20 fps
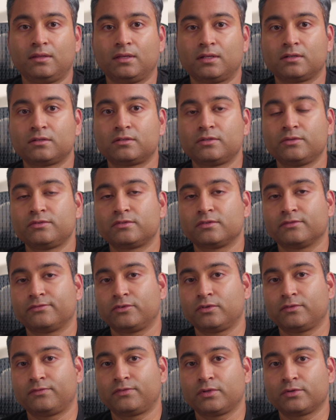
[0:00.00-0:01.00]
It includes the
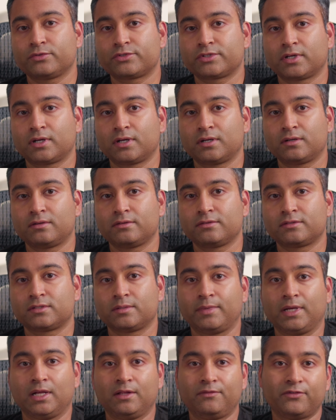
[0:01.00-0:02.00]
full flowchart,
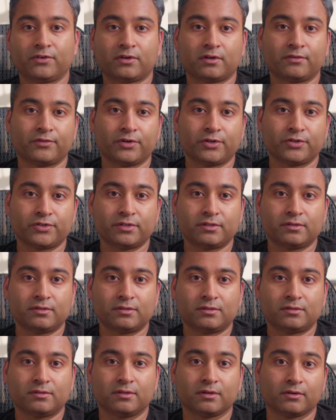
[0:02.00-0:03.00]
some helpful
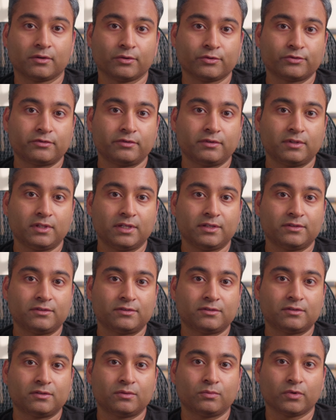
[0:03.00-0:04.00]
conversions, the grocery
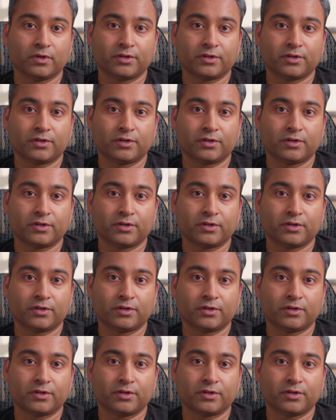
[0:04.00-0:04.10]
list,